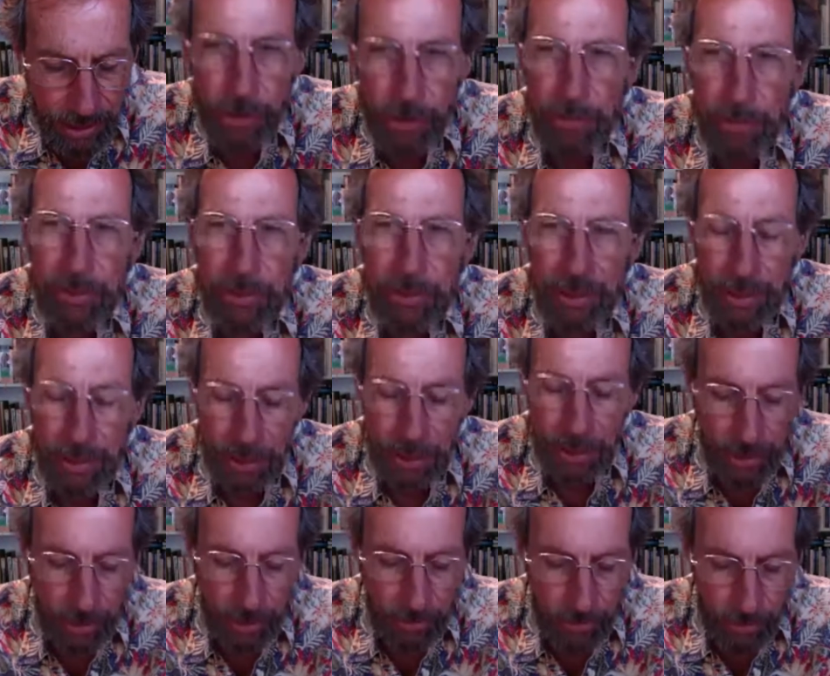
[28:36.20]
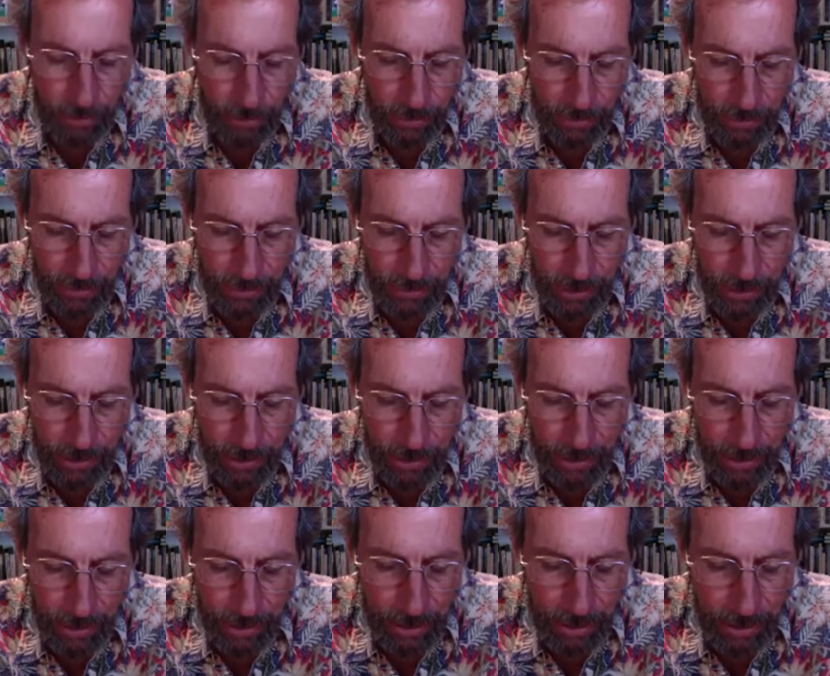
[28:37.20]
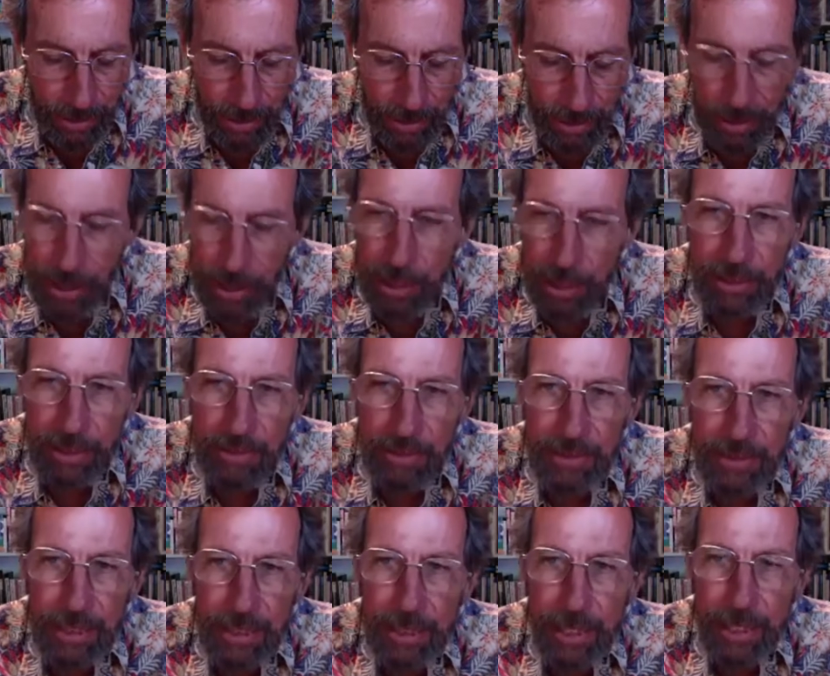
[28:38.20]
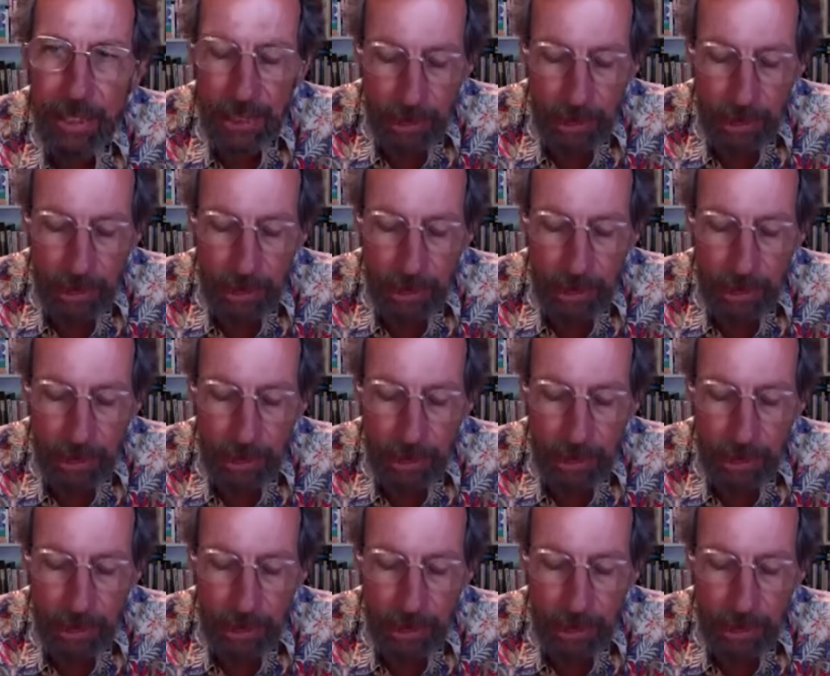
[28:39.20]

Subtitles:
tripped to their rooms. Love did not